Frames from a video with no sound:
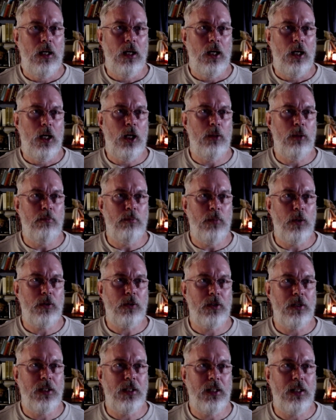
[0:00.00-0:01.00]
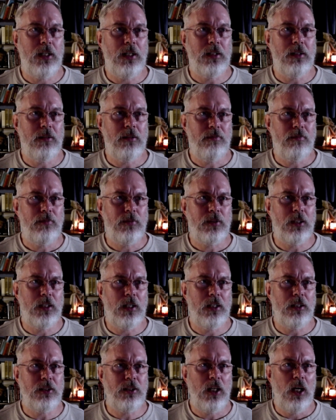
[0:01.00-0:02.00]
And Motorhead
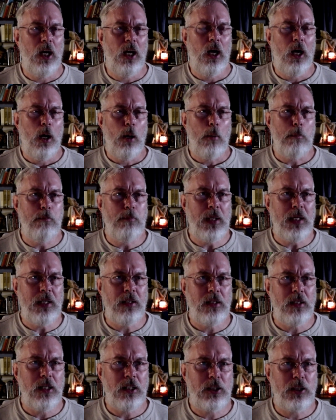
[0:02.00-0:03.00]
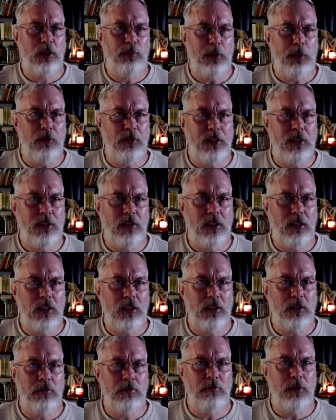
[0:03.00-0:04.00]
says, been experiencing
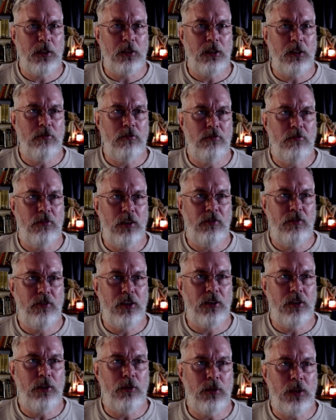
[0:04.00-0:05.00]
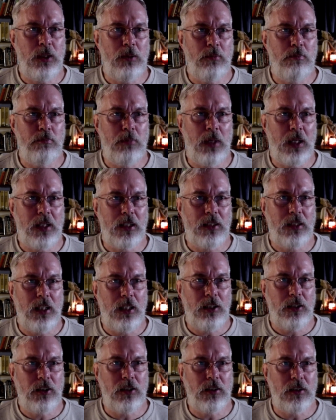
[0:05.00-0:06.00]
some very vivid dream
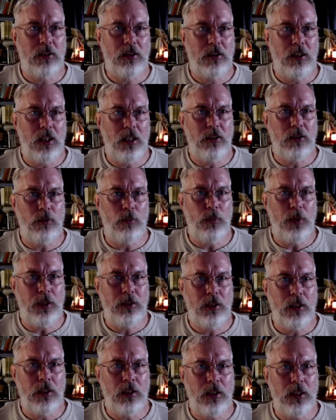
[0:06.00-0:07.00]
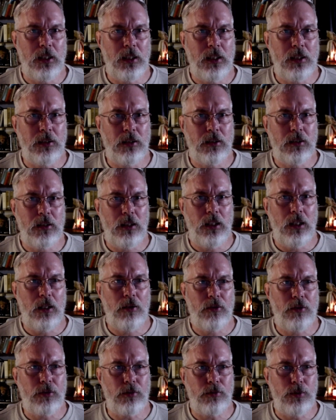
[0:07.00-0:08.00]
meditation states recently and seeing
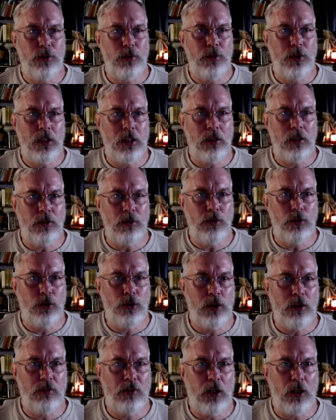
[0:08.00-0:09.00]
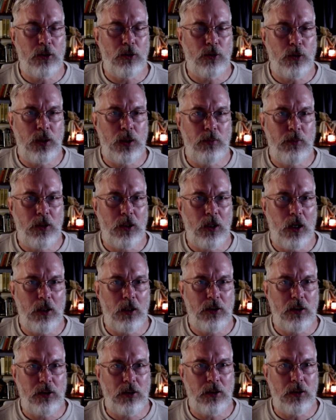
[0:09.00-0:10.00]
through the illusion of our dream
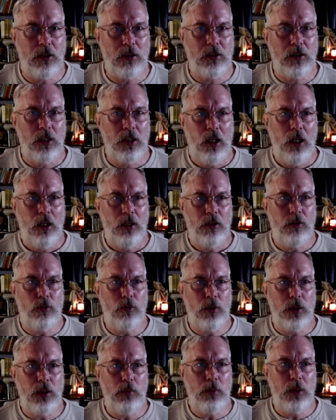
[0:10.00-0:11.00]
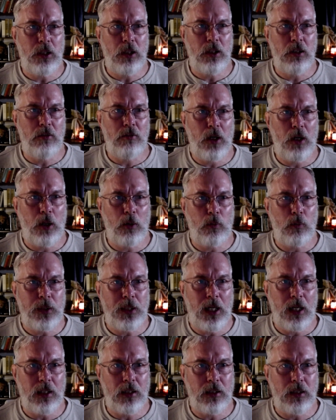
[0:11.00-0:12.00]
consciousness, dreaming of our
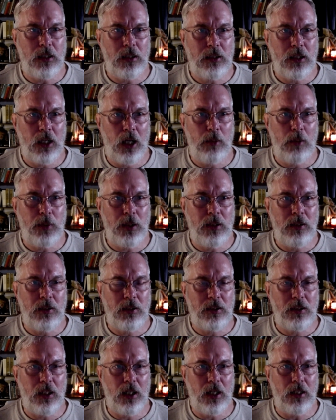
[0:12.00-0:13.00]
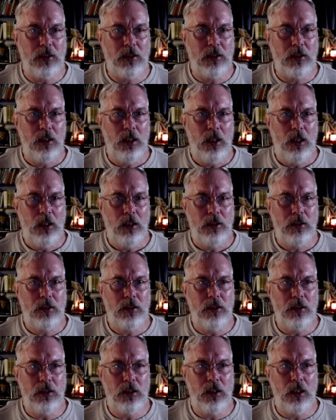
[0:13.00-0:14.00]
reality type insights.
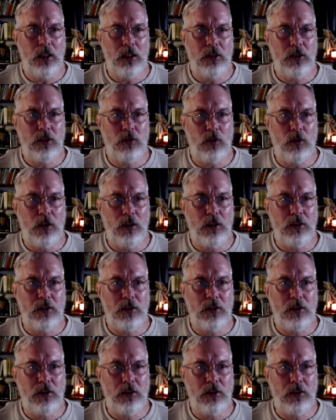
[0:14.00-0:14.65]
Still getting strong